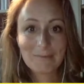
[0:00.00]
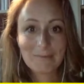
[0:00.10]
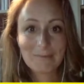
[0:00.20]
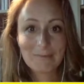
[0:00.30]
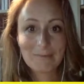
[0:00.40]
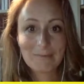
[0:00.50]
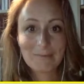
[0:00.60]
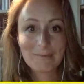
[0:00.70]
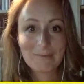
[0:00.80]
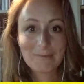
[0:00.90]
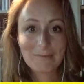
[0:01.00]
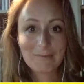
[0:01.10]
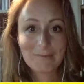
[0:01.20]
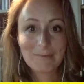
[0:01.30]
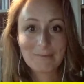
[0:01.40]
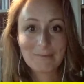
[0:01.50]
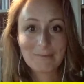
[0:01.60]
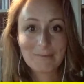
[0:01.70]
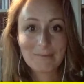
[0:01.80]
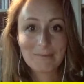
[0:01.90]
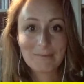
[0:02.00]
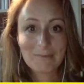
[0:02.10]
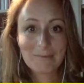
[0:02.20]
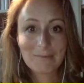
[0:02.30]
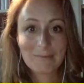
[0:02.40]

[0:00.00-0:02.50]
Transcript: Because any judgment you're making